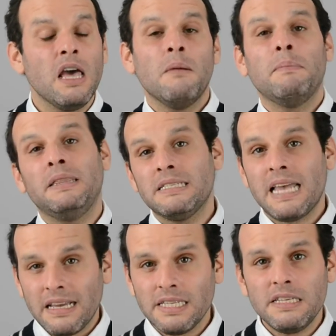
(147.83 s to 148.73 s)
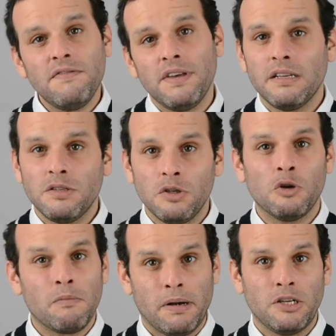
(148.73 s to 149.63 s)
But this has to fit into your
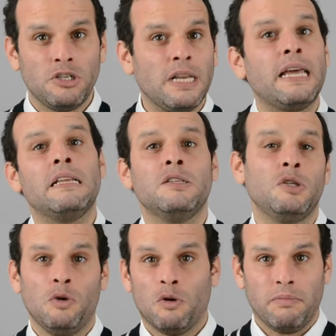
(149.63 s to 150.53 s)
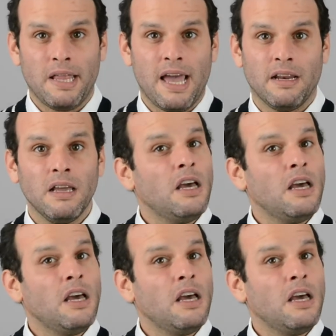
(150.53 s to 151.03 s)
budget and into your plan.